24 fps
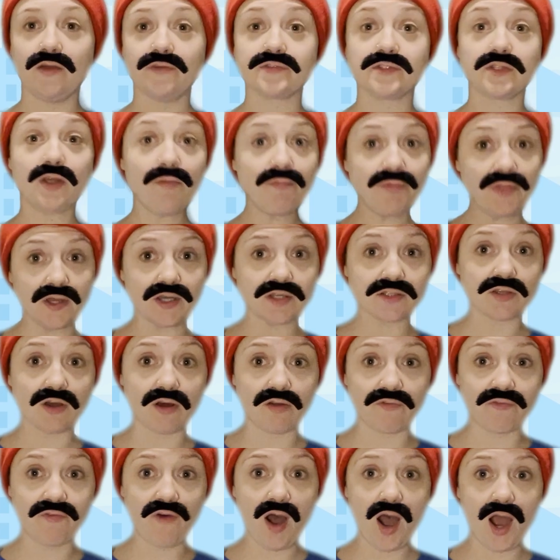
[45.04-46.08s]
Something is
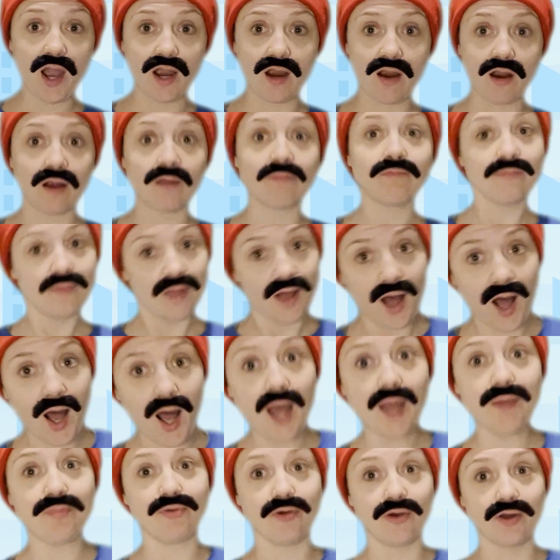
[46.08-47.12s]
on fire,
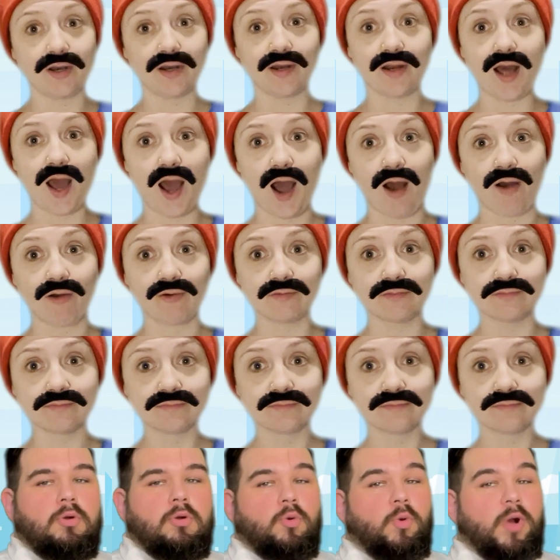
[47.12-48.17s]
I put it out.
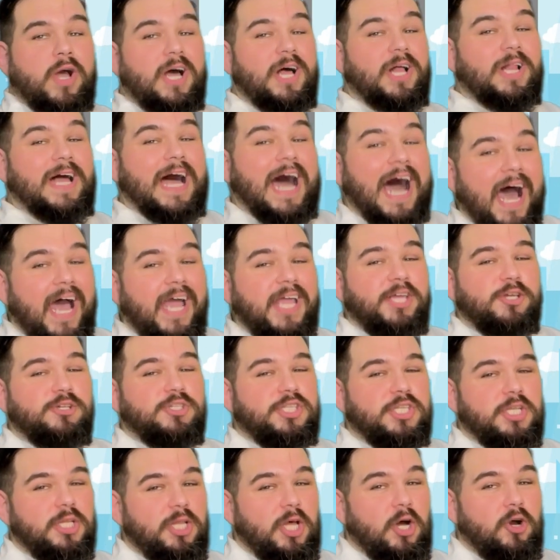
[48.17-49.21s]
Well, I
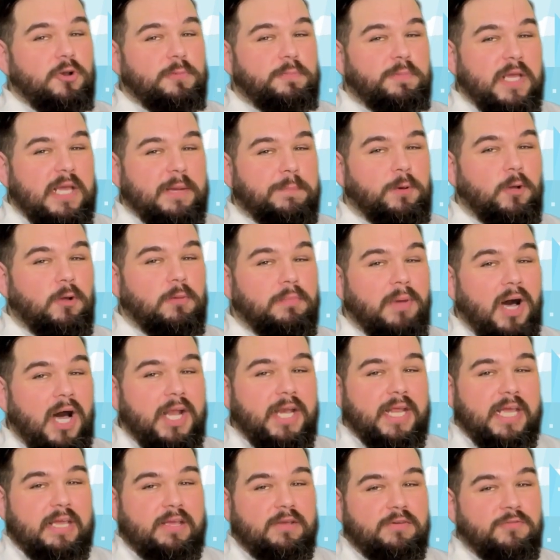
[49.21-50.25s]
used to loan people
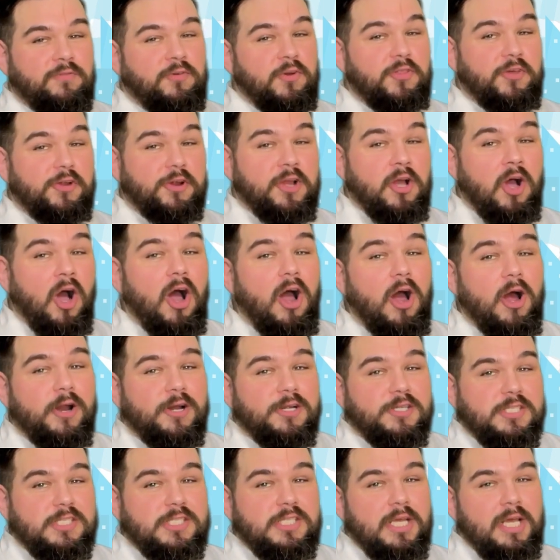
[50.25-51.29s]
money for their
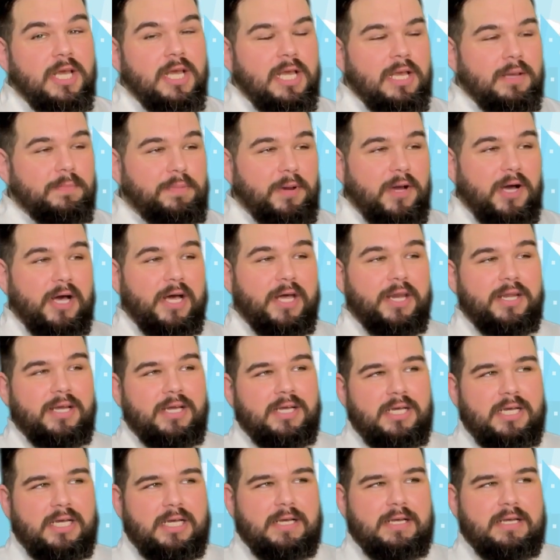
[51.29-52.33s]
cars, but
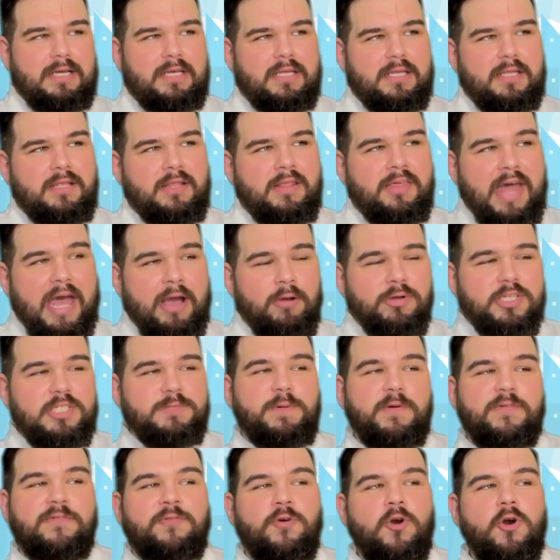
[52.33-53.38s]
that was
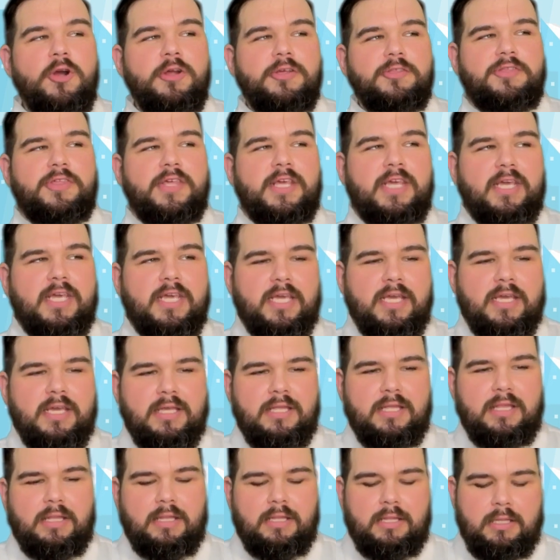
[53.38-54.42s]
before the
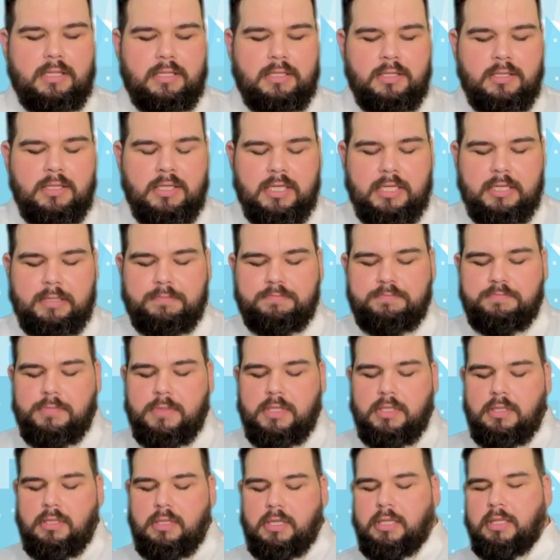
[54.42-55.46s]

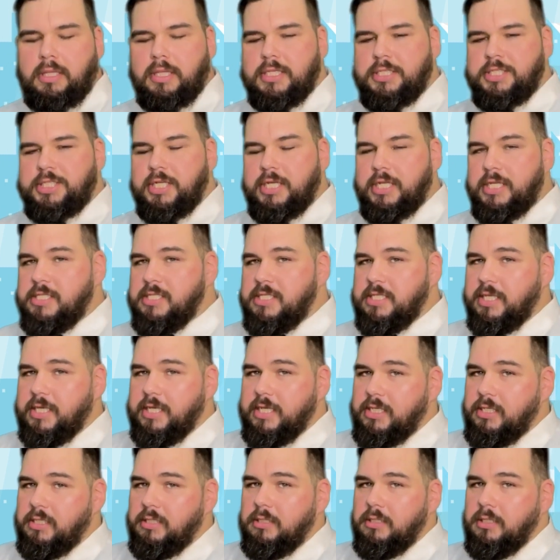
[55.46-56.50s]
alleged
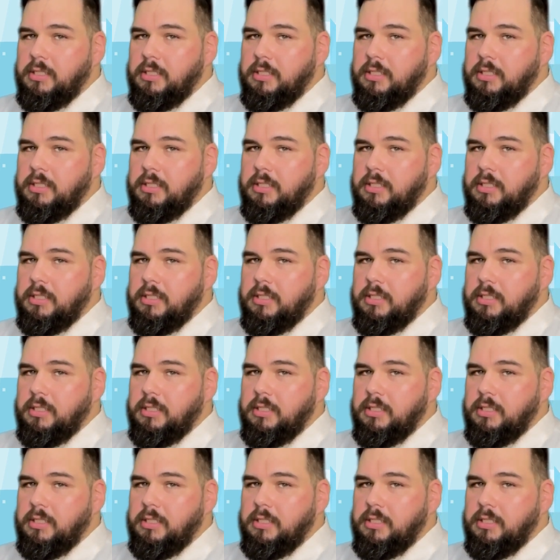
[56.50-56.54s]
incident.